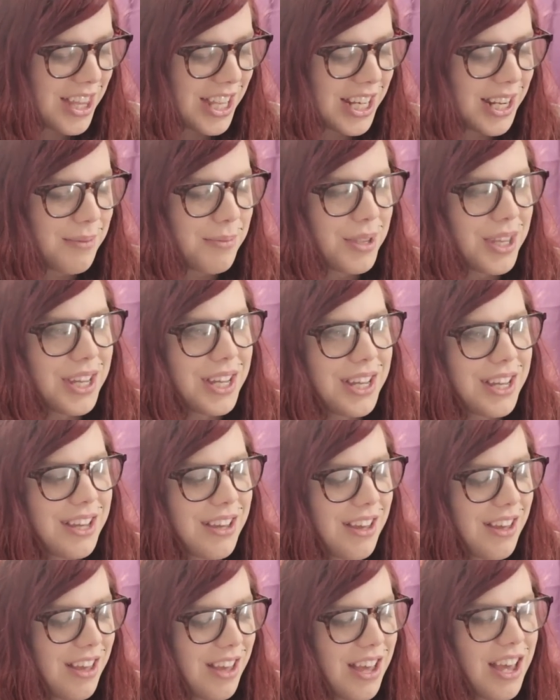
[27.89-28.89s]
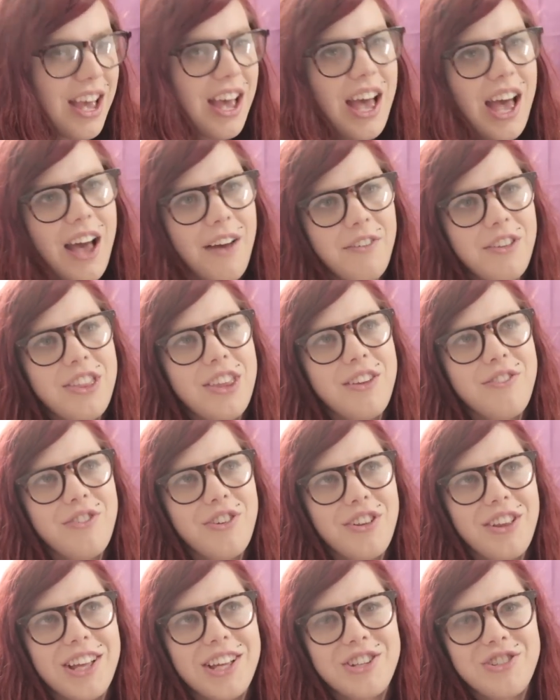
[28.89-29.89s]
Then I'm like, I have a thing
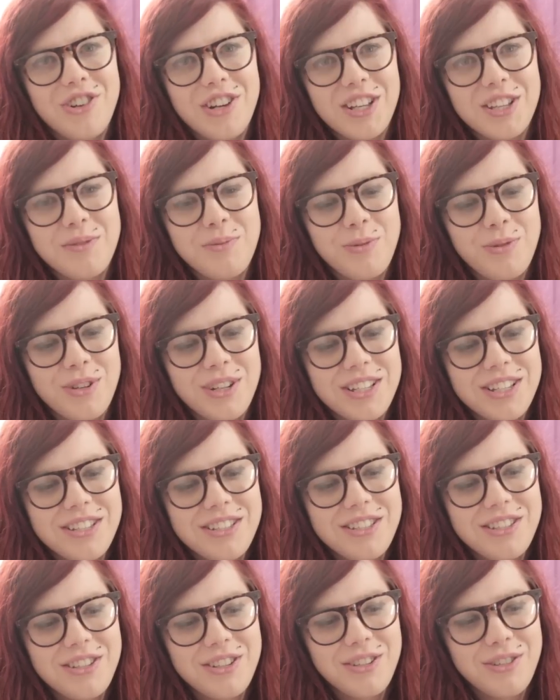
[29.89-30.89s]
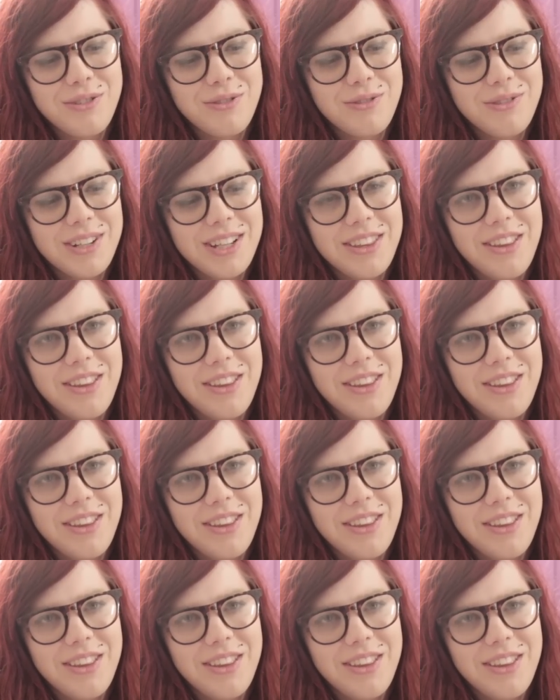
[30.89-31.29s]
for a lot of trans boys too,